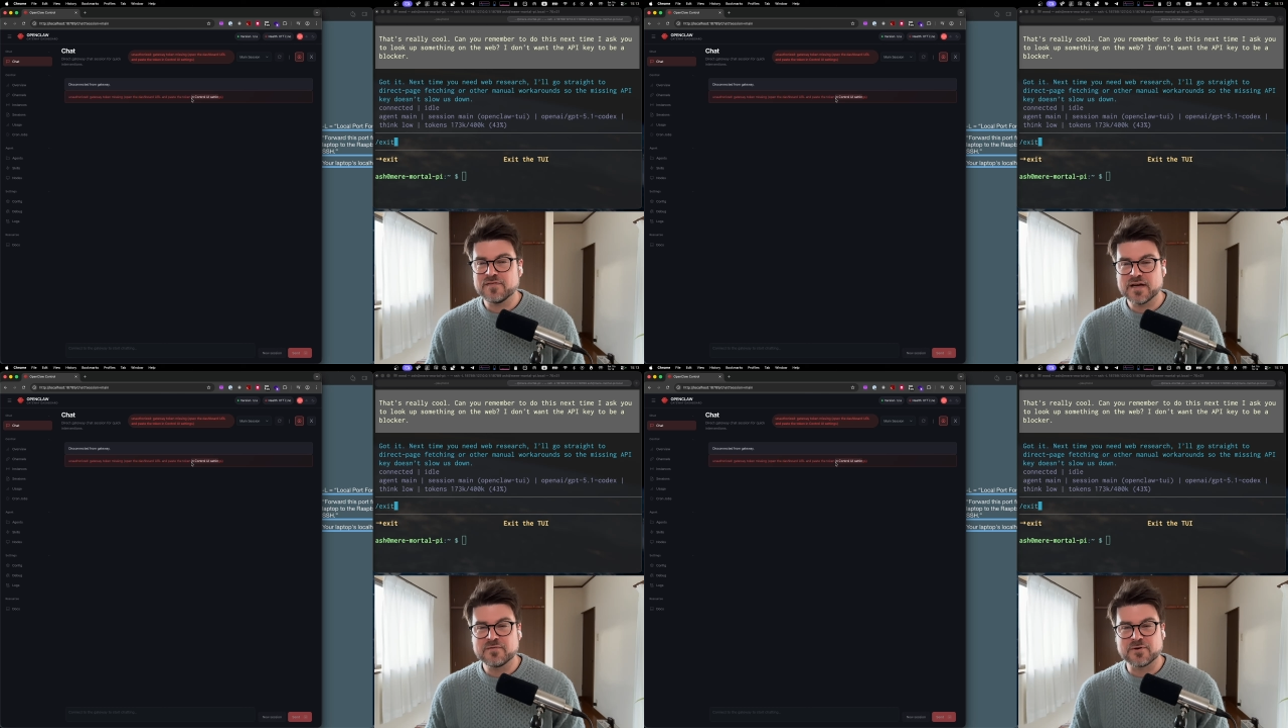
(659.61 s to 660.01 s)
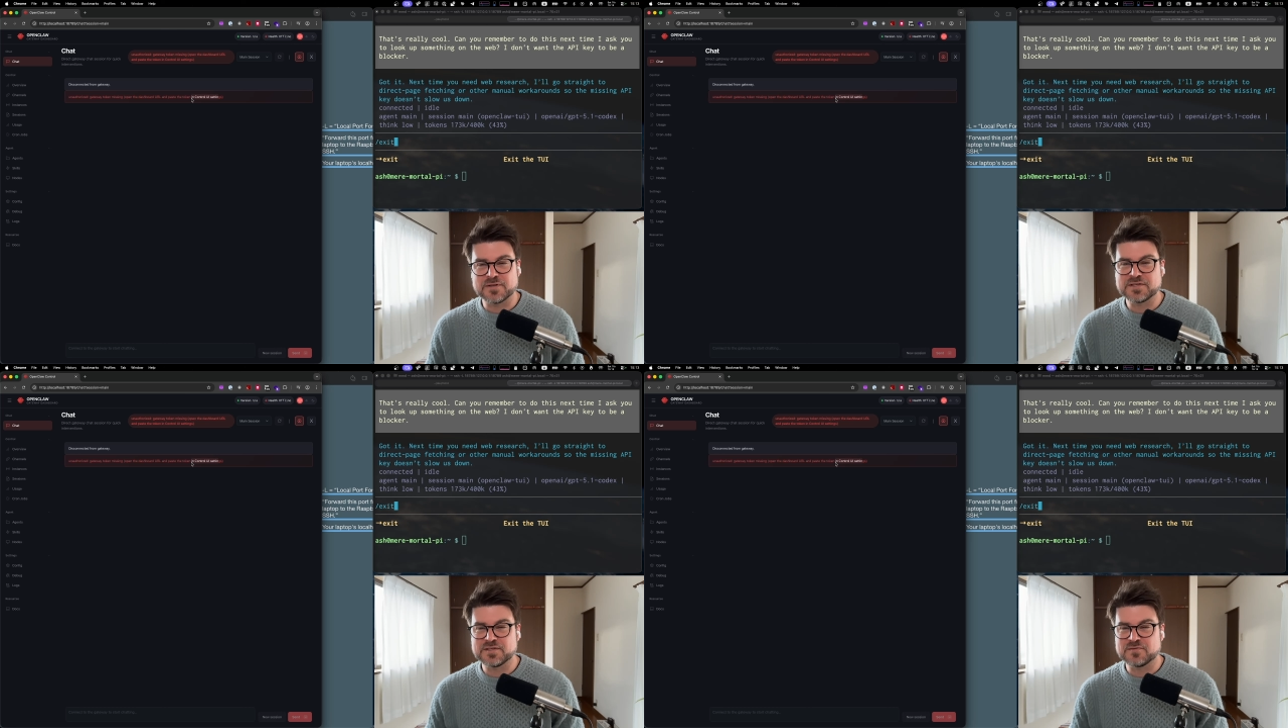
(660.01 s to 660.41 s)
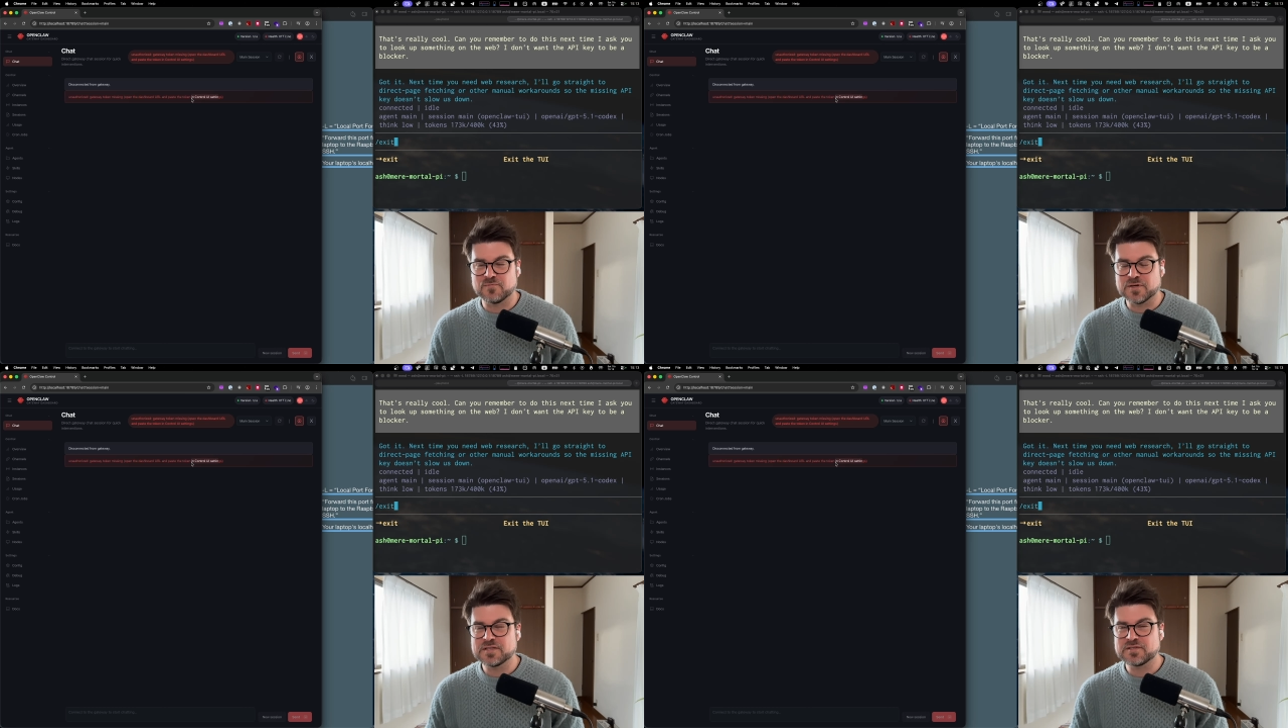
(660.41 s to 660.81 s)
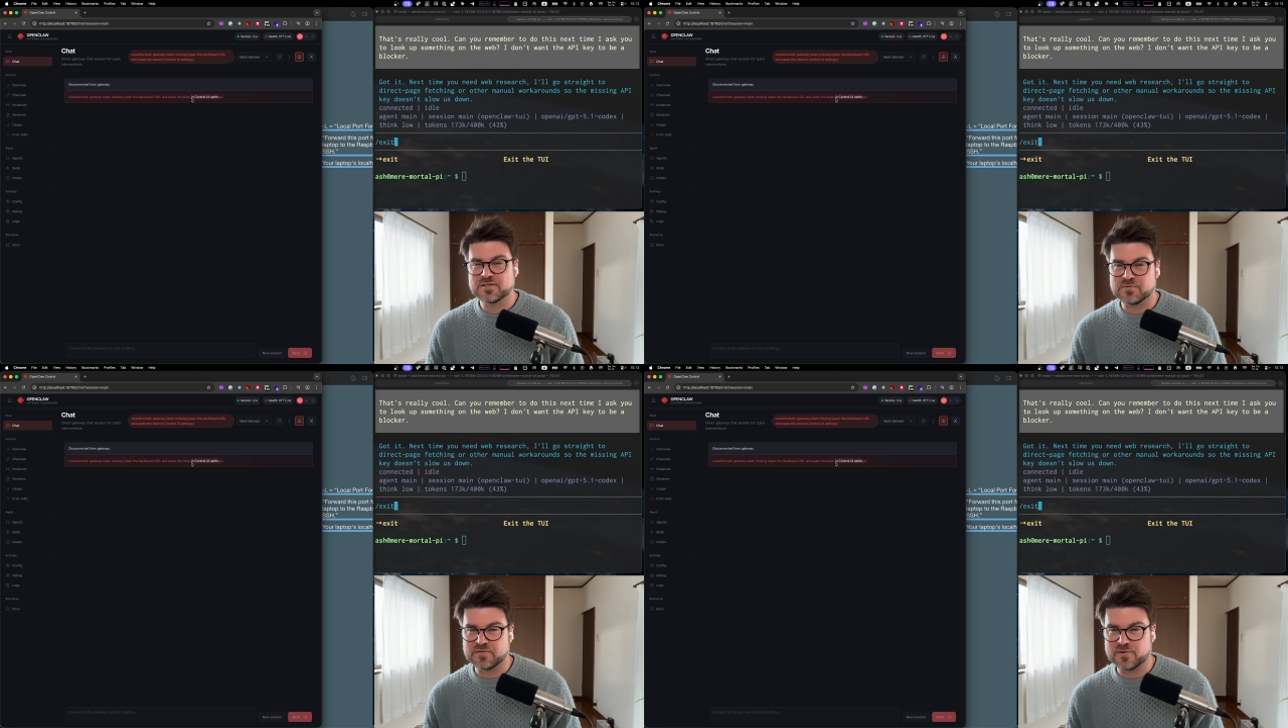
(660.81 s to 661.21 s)
find what this
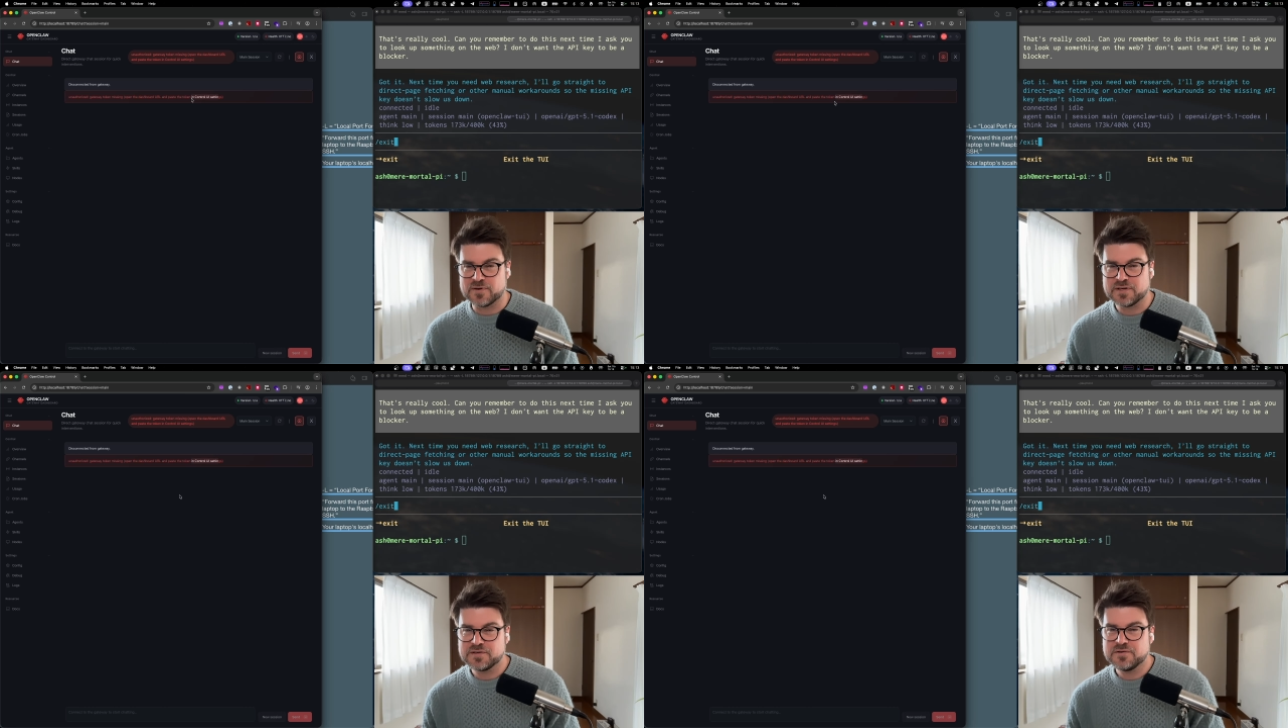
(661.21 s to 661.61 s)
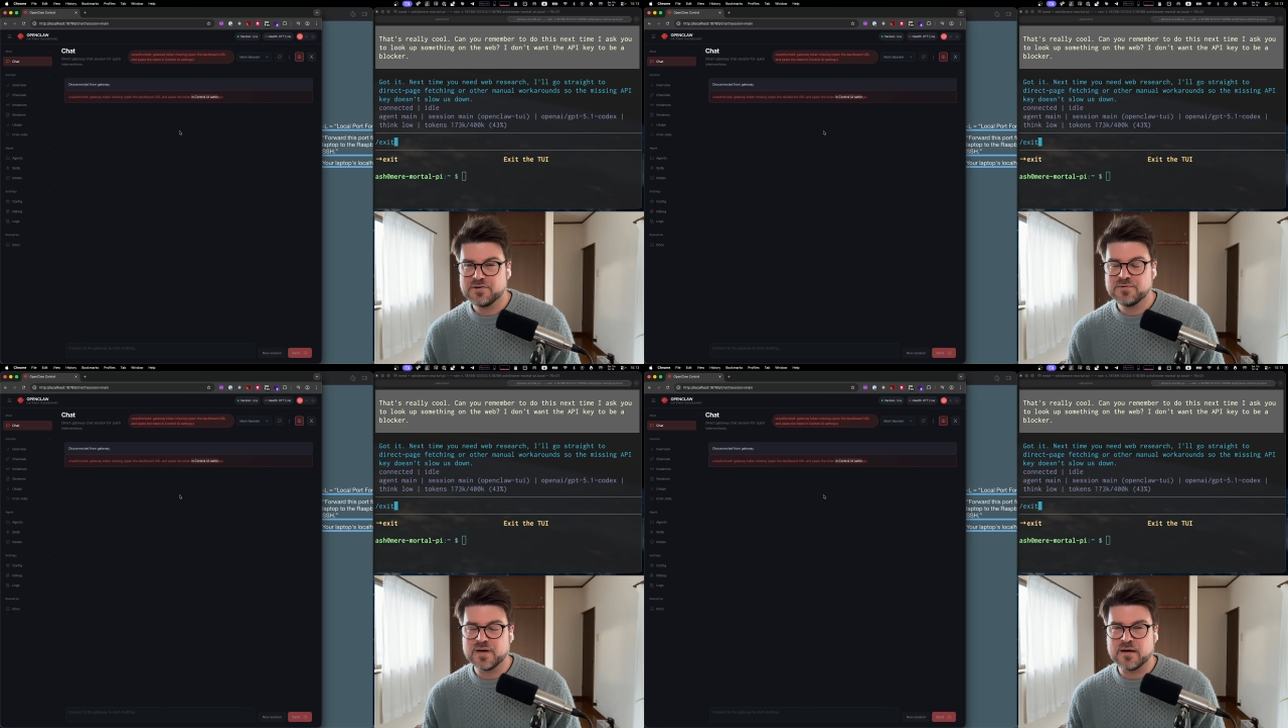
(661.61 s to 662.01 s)
is referring to.